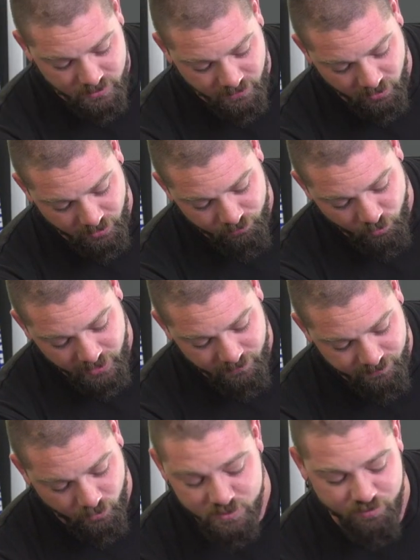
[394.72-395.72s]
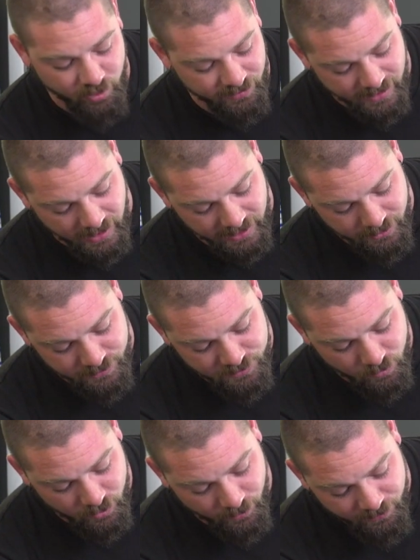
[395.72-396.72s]
you've got a reinforced breath guard here as
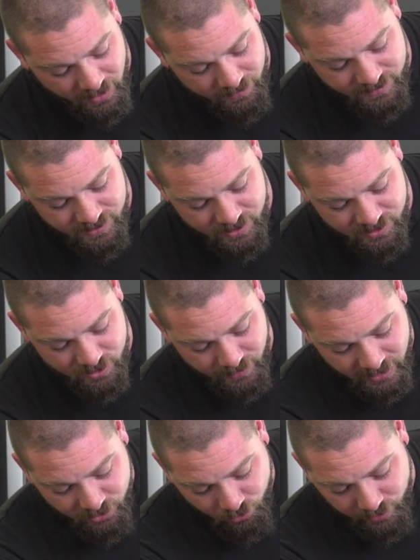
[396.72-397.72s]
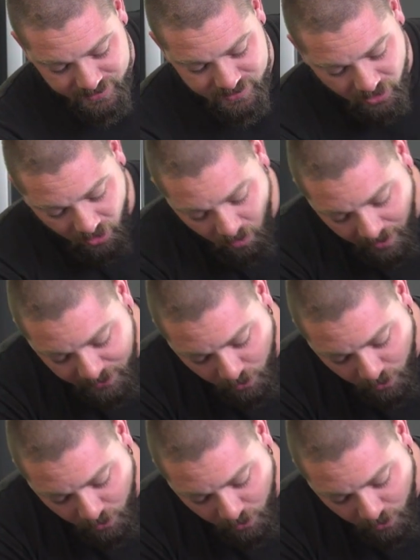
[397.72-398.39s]
well. This is just to increase the height